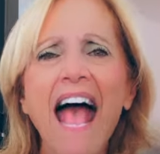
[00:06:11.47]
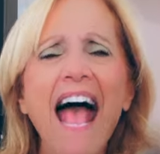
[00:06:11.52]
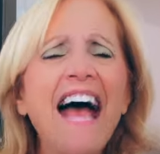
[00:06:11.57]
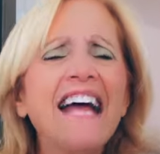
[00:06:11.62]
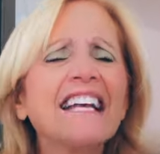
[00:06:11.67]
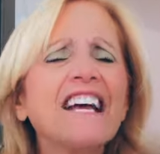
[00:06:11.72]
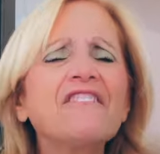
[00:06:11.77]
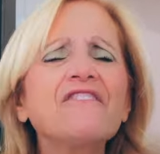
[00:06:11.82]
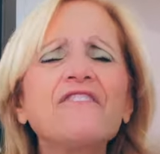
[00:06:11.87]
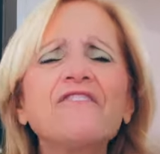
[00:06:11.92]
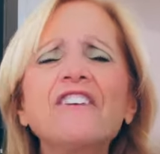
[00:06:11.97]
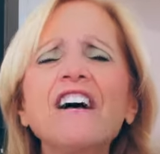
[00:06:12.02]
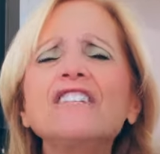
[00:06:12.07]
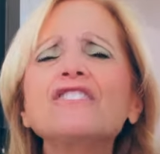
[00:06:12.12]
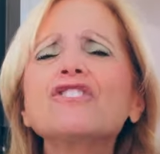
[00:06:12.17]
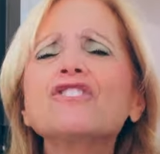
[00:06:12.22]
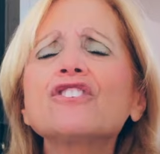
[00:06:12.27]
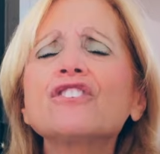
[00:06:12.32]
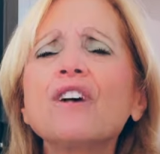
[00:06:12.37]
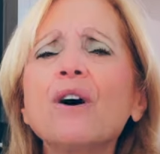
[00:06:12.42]
And I
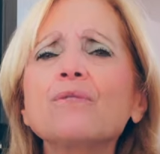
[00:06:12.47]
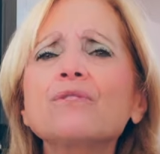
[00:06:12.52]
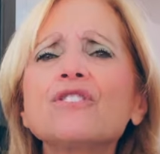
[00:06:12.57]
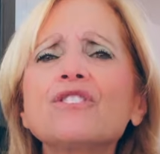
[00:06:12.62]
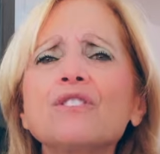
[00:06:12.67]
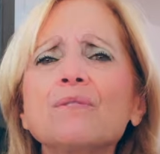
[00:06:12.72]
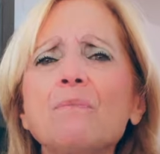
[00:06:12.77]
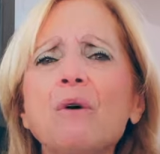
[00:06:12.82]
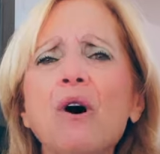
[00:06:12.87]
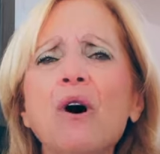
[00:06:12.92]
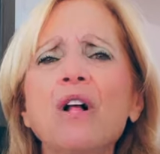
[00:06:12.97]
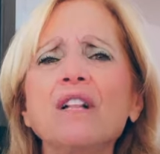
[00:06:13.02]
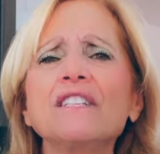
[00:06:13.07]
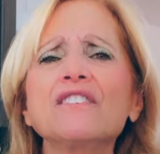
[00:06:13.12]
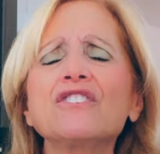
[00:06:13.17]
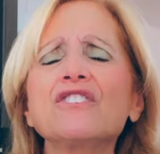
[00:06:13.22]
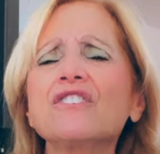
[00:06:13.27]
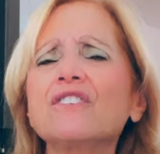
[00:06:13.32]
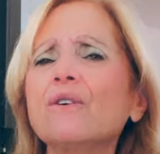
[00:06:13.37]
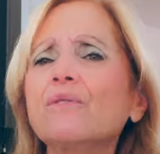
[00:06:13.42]
felt so small
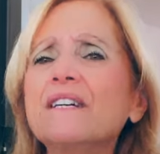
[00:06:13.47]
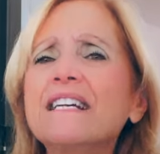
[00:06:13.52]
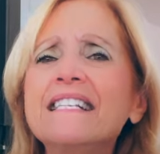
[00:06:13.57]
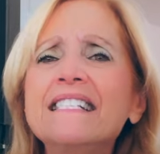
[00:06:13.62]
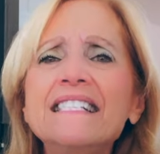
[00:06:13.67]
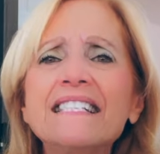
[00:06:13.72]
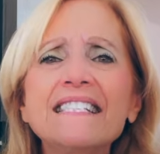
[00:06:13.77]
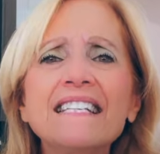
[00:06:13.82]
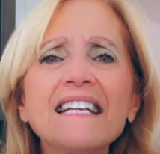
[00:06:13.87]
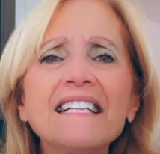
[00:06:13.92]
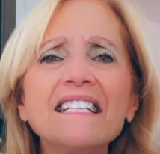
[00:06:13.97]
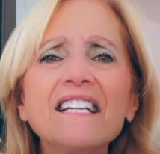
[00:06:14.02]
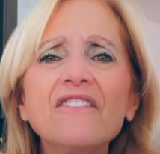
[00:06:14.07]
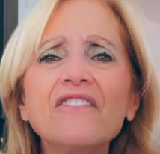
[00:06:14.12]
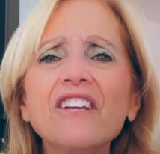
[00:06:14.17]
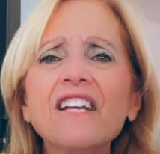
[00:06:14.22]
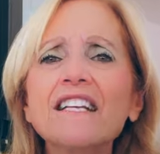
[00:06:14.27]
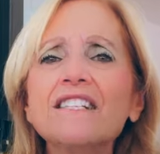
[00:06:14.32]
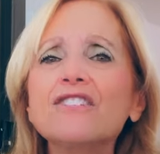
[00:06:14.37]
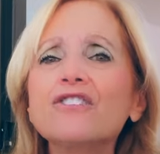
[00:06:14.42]
and so
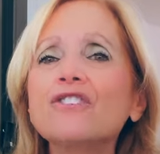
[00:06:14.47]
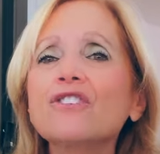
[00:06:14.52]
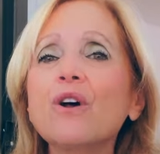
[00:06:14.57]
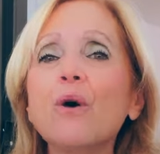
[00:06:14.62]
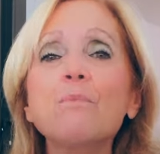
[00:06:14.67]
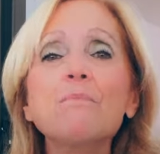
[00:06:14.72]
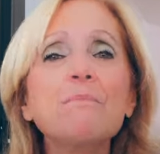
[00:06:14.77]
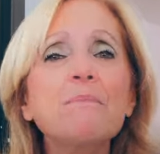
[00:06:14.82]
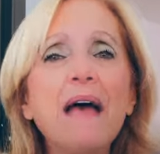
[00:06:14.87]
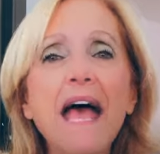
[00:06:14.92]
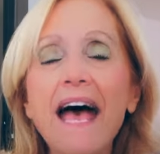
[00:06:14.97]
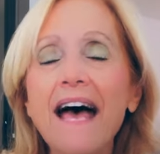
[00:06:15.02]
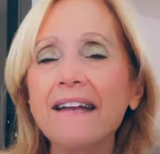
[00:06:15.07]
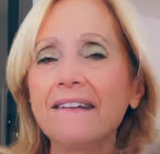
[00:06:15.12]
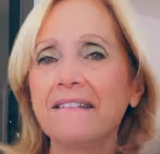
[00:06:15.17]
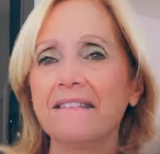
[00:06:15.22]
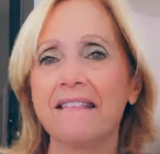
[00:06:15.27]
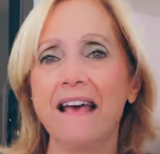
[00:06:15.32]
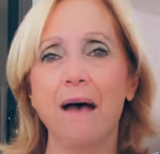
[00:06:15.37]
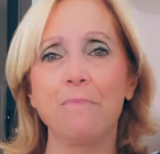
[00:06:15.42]
insignificant and so bad
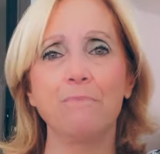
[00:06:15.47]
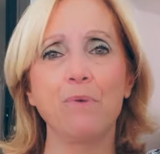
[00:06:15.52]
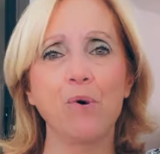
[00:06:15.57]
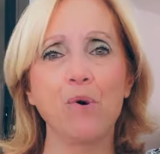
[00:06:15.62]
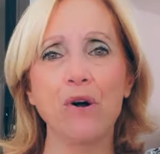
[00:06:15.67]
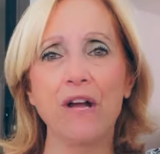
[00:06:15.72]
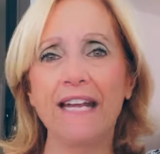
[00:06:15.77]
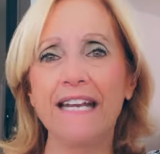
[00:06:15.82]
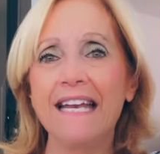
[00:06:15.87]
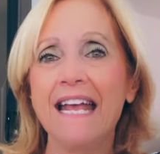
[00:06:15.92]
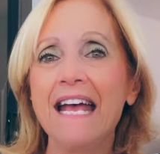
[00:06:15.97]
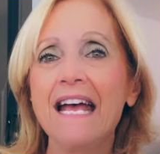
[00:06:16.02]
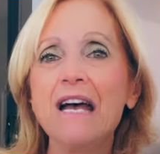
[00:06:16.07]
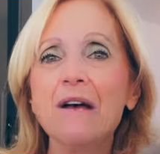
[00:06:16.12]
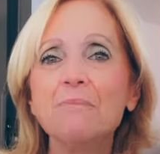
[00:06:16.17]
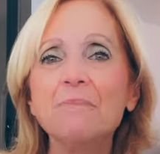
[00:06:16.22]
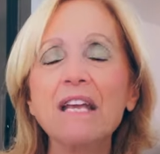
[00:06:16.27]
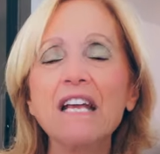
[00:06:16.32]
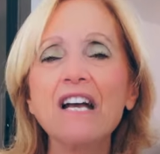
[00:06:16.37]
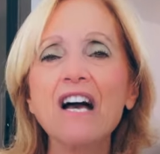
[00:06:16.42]
at that point
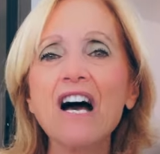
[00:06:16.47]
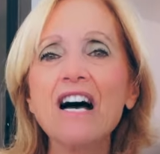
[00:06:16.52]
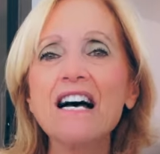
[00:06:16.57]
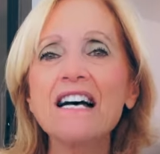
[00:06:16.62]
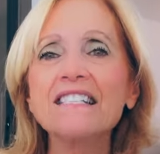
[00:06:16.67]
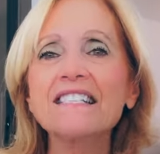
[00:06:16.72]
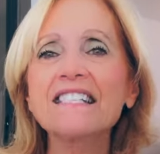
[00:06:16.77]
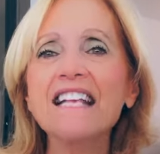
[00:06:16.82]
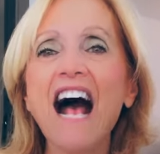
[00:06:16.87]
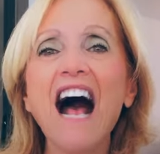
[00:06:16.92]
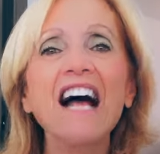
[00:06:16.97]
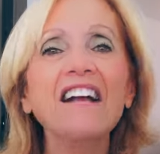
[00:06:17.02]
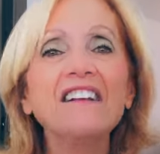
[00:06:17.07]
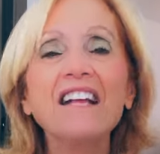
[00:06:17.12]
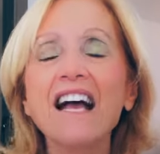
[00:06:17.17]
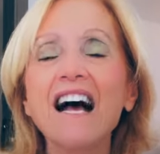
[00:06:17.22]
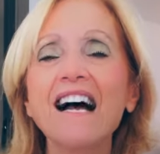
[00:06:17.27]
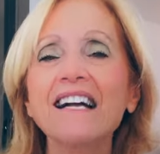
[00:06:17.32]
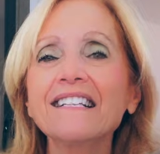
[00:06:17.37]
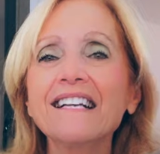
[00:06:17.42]
because I
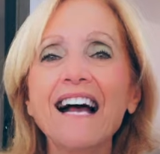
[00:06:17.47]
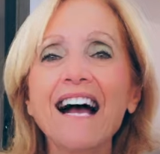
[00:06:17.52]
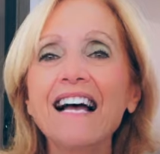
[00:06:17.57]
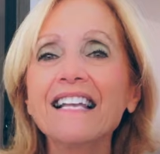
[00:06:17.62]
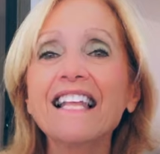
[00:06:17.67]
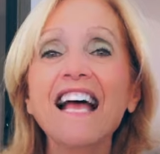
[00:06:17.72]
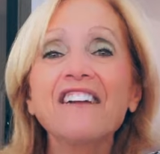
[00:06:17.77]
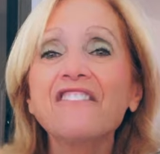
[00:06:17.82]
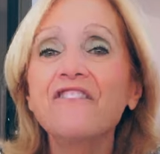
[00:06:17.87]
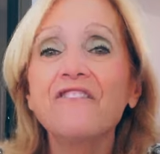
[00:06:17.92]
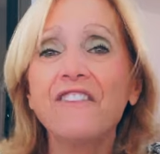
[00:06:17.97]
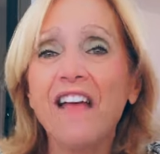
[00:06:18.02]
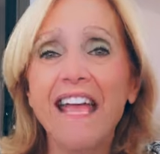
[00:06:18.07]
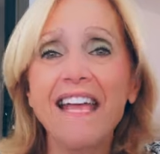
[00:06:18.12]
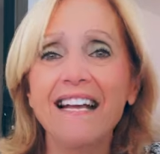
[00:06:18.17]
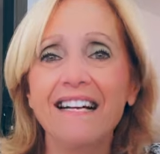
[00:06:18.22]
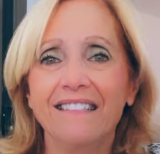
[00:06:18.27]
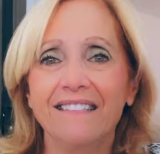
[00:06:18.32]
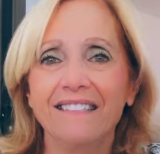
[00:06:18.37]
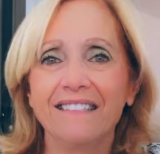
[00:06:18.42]
like
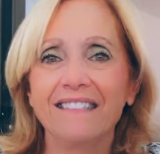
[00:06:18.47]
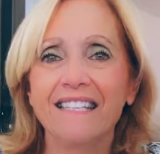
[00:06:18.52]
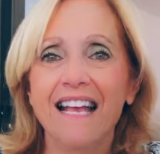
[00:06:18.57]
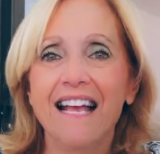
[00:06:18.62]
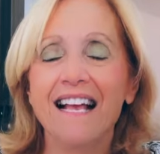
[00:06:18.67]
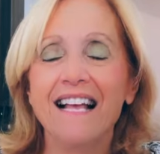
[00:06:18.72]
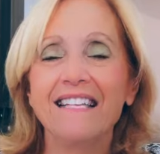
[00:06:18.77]
failed.